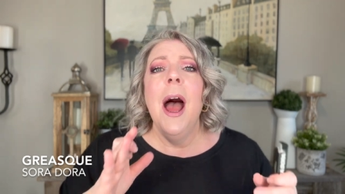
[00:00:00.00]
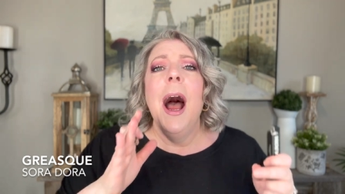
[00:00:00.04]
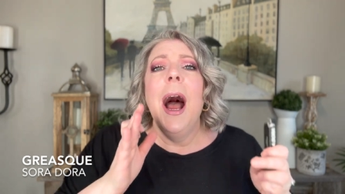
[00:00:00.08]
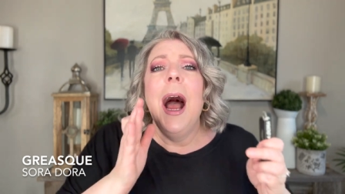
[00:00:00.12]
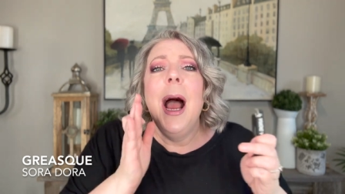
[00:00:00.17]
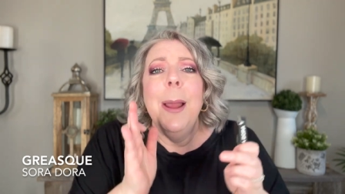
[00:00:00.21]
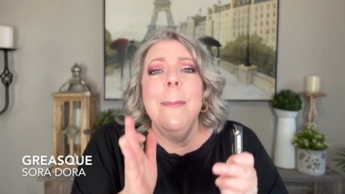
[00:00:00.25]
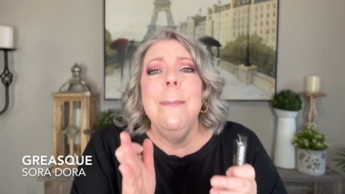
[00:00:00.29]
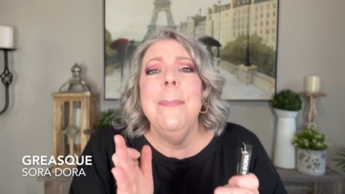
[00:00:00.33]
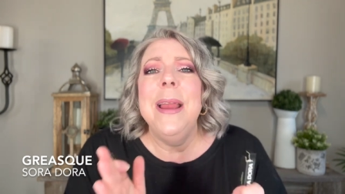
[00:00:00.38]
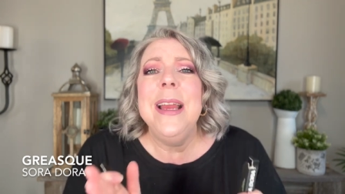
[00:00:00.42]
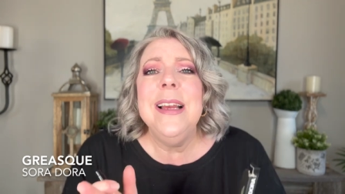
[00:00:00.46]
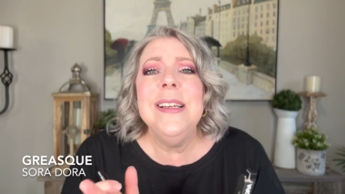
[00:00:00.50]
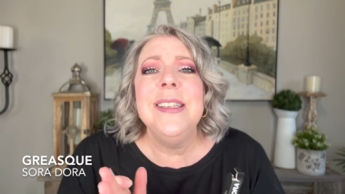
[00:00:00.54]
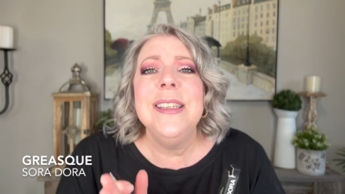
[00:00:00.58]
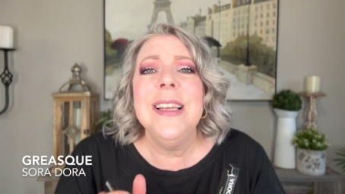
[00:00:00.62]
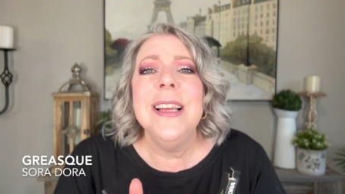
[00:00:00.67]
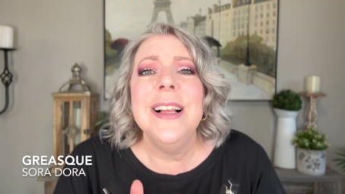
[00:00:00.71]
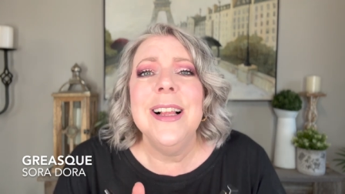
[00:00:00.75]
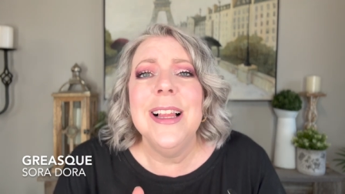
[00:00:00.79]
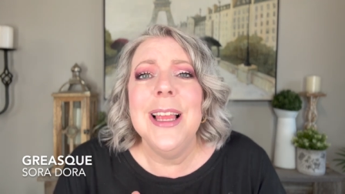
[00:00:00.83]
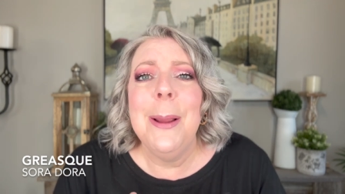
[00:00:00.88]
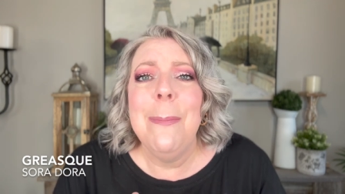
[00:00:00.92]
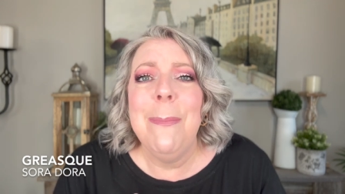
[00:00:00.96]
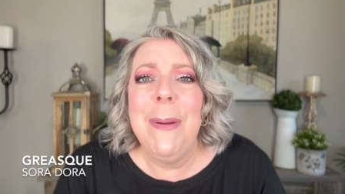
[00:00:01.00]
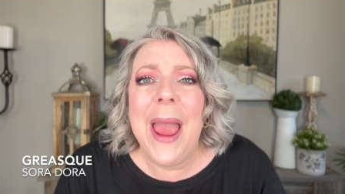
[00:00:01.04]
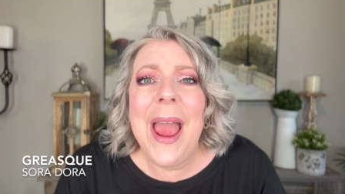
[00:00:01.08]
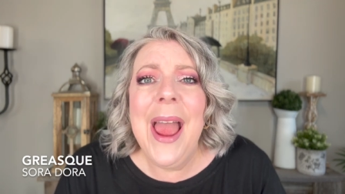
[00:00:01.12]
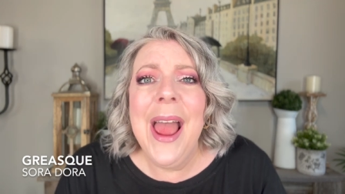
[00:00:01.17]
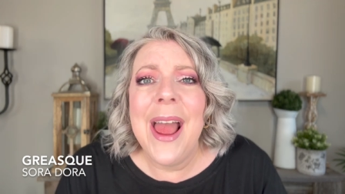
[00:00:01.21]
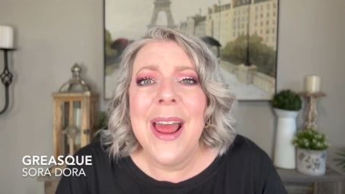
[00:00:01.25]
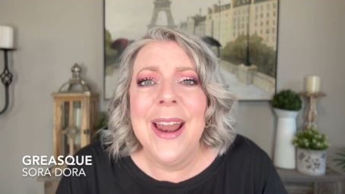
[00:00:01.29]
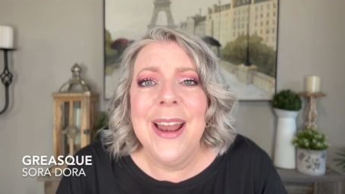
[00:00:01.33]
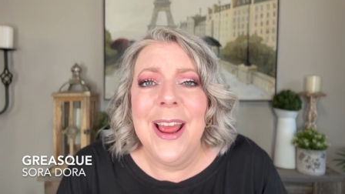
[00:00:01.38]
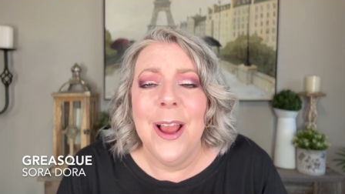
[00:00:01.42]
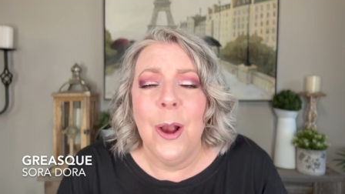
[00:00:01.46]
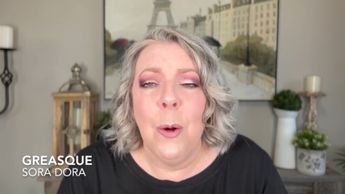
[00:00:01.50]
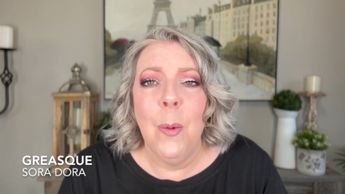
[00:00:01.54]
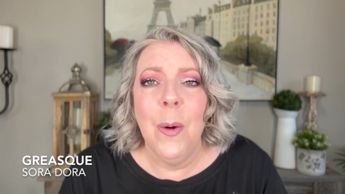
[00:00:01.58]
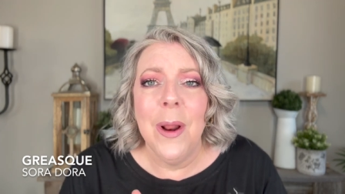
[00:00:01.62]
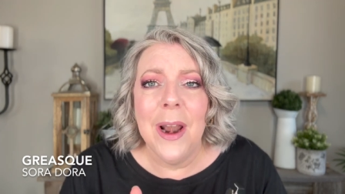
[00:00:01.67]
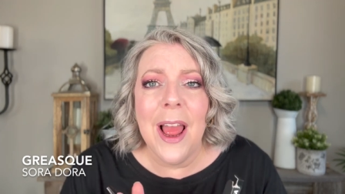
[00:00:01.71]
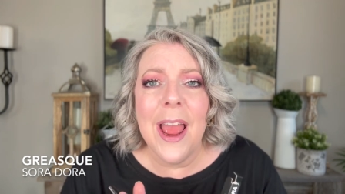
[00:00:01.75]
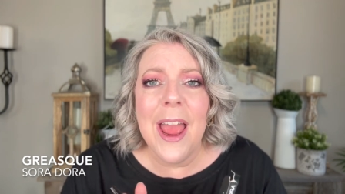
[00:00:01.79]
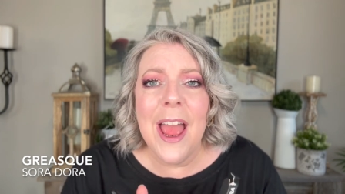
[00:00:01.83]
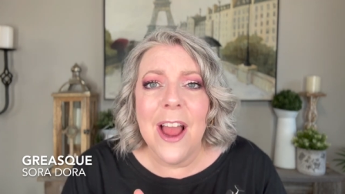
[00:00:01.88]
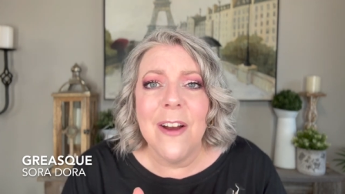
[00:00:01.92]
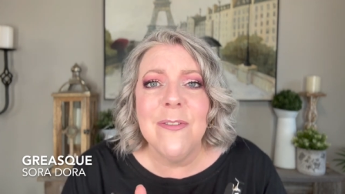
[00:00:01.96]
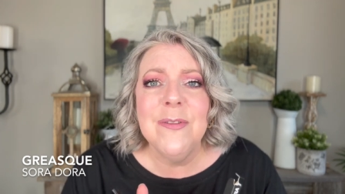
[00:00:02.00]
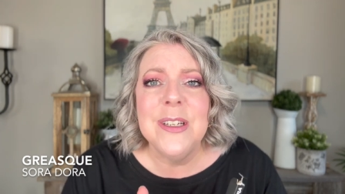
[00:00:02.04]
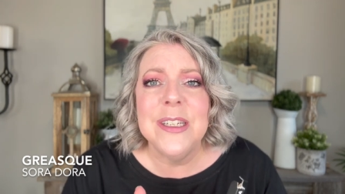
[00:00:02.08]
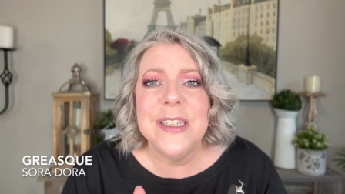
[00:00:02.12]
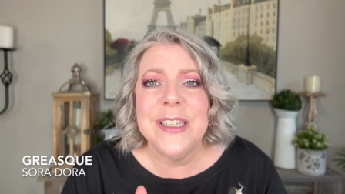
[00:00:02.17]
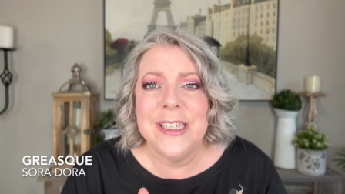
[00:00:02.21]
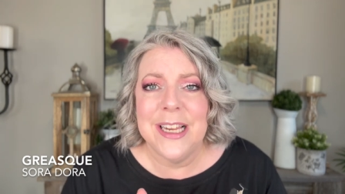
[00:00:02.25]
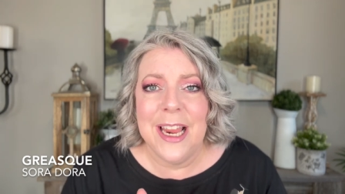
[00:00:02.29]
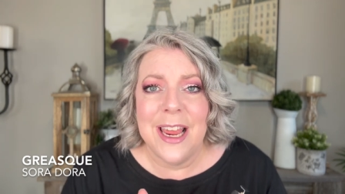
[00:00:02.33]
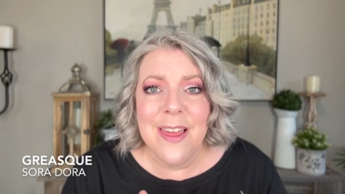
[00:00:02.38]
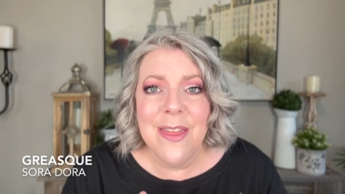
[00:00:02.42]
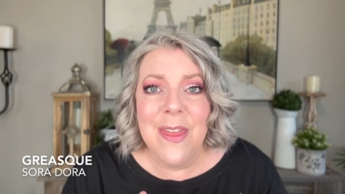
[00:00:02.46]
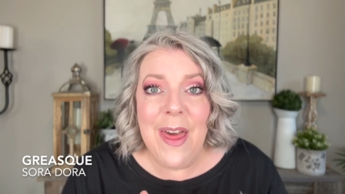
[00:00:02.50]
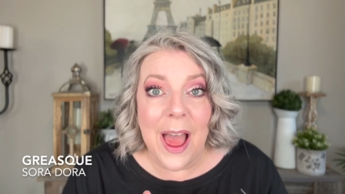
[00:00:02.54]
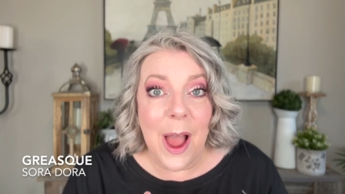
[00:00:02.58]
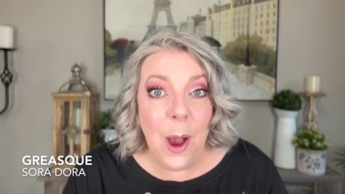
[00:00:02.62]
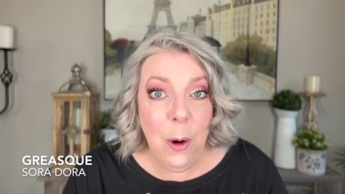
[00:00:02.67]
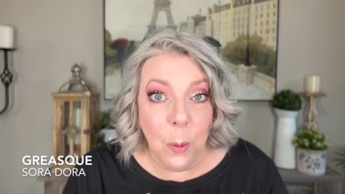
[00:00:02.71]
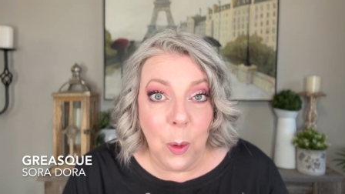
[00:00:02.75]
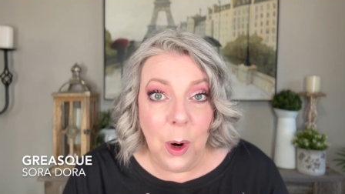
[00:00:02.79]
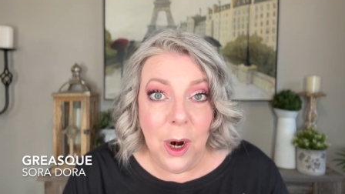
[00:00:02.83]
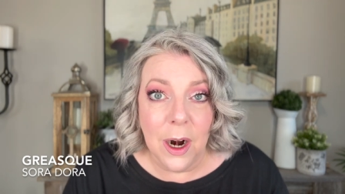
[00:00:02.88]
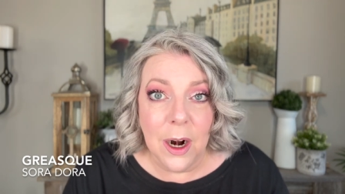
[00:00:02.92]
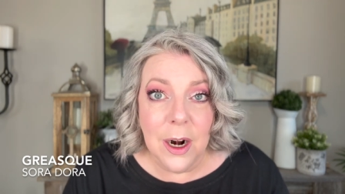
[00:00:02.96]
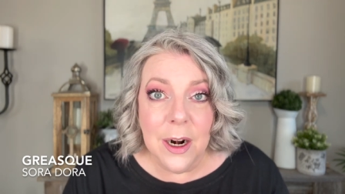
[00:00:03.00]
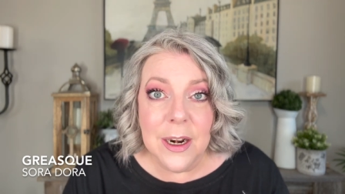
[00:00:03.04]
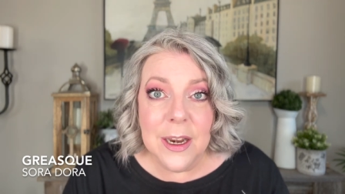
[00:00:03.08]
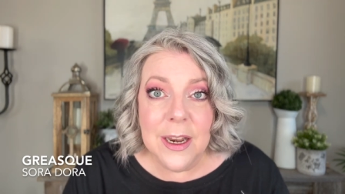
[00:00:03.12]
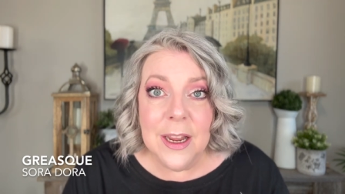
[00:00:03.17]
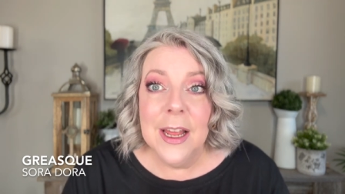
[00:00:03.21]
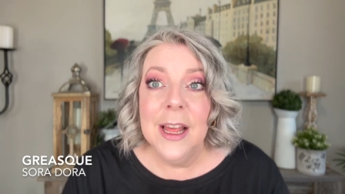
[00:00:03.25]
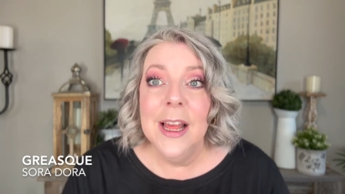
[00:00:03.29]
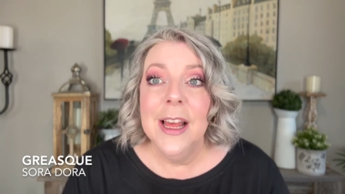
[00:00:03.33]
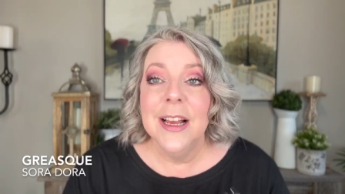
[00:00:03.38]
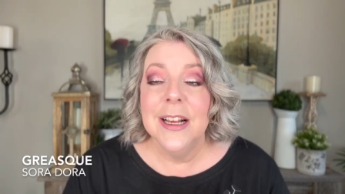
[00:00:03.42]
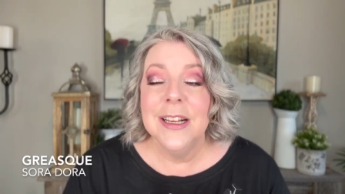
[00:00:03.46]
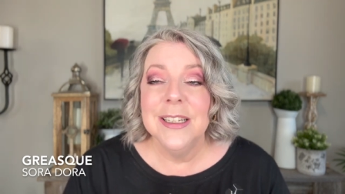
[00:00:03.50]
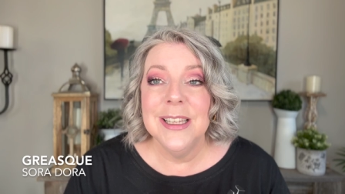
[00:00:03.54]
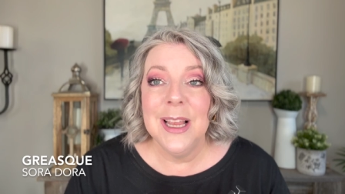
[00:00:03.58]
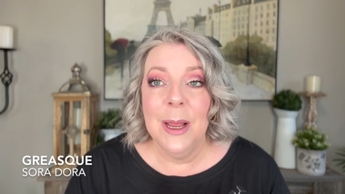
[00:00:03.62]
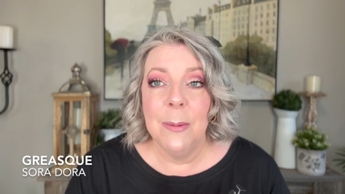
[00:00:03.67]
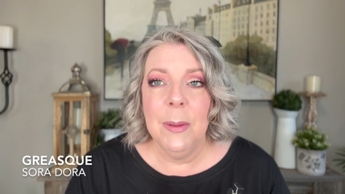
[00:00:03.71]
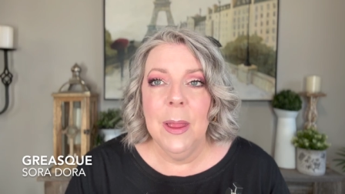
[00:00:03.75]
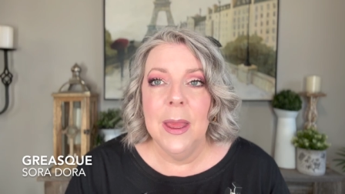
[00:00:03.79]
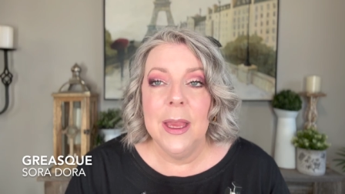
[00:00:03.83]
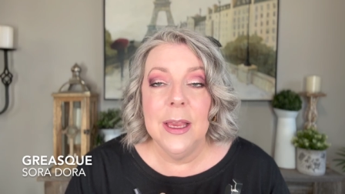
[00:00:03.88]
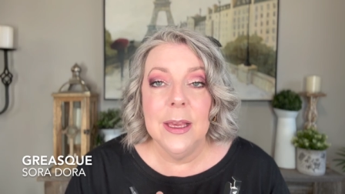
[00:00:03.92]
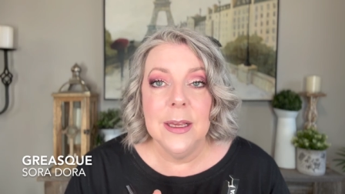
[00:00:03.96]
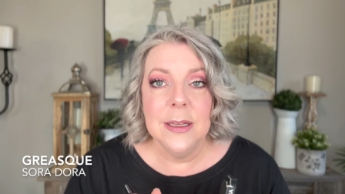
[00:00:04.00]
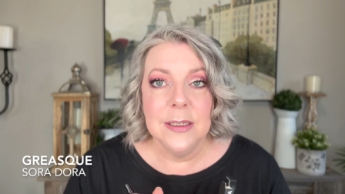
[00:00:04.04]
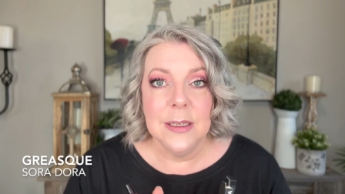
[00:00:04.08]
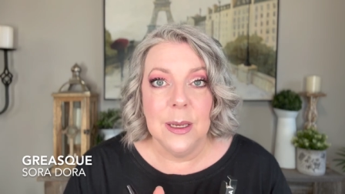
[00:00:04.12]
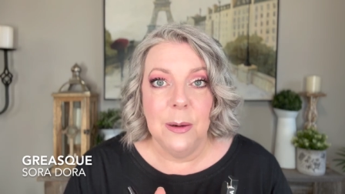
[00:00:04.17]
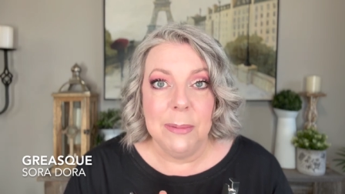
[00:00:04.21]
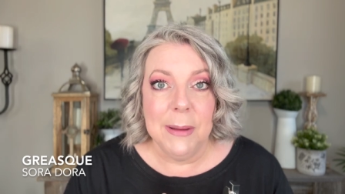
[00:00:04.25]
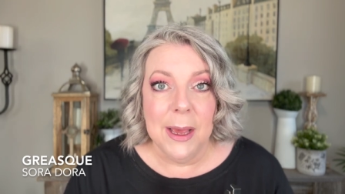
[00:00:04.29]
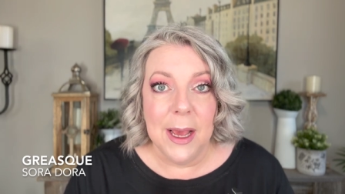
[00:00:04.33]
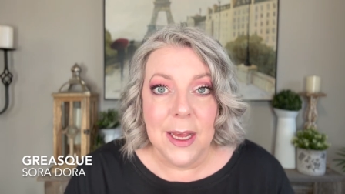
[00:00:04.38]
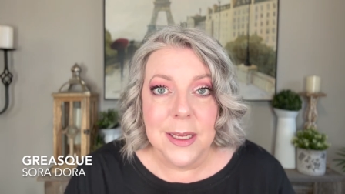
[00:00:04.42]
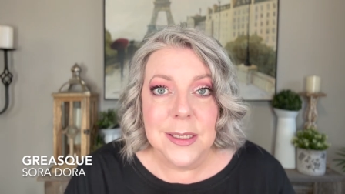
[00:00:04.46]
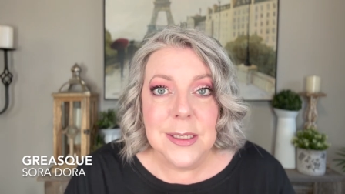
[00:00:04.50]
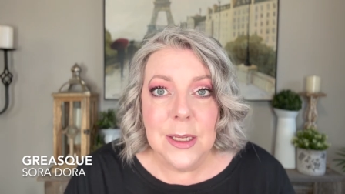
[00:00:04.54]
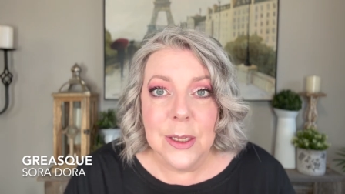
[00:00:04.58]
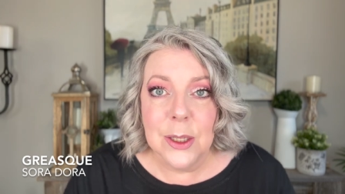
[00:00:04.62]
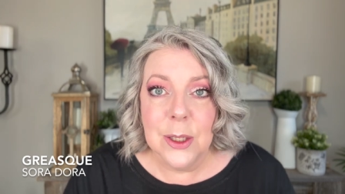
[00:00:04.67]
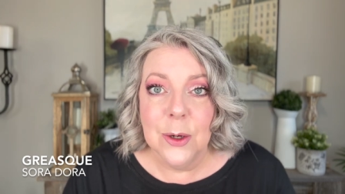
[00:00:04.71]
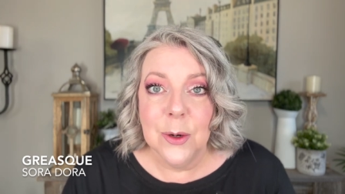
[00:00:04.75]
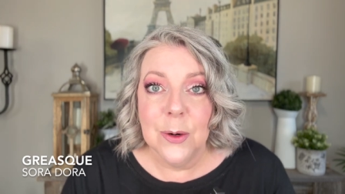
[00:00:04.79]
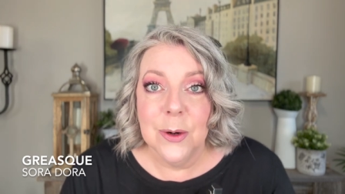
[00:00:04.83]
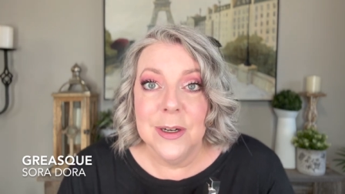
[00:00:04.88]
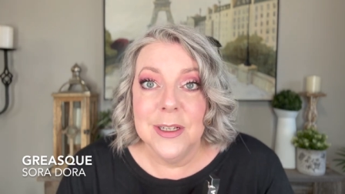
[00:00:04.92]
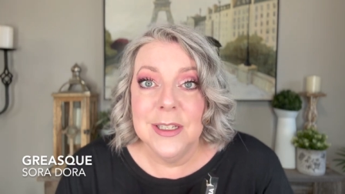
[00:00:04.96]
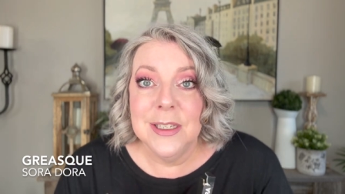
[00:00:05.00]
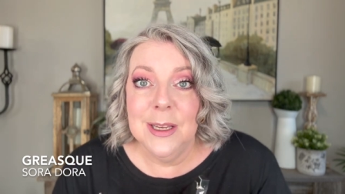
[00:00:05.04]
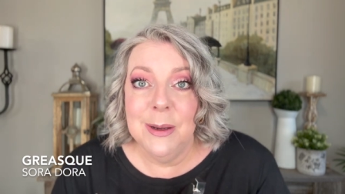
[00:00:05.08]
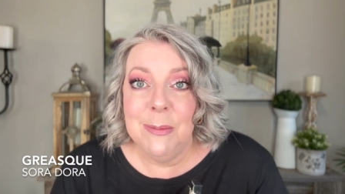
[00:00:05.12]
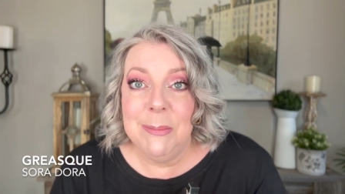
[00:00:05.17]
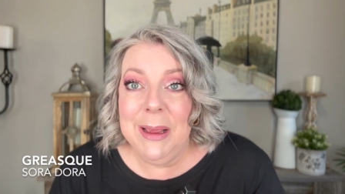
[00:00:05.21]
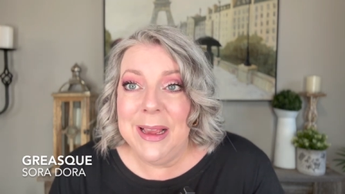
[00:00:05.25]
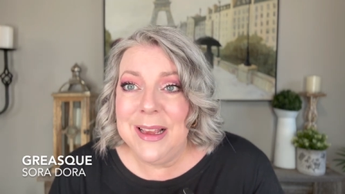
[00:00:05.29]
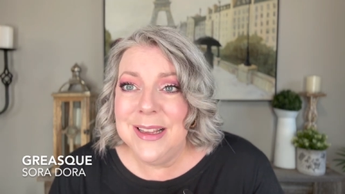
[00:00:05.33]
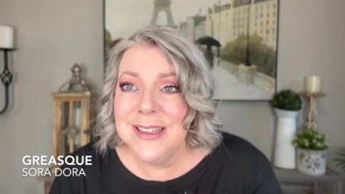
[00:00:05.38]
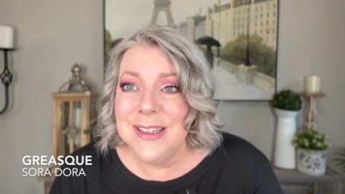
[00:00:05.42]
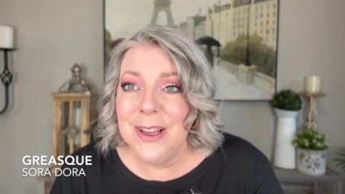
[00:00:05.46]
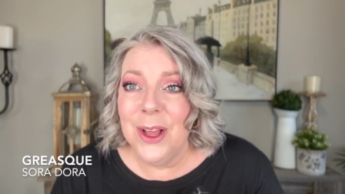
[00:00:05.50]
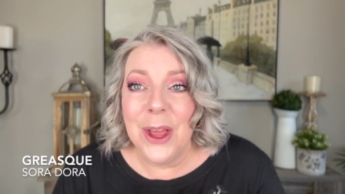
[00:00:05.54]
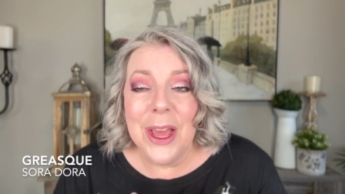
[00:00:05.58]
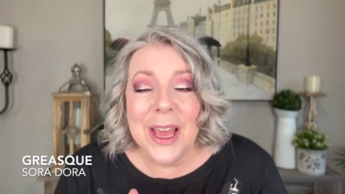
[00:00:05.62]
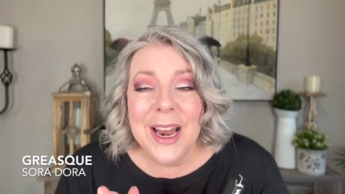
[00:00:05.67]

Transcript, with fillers: I basically panic when I have to say that word because I'm like, is it basil or is it basil?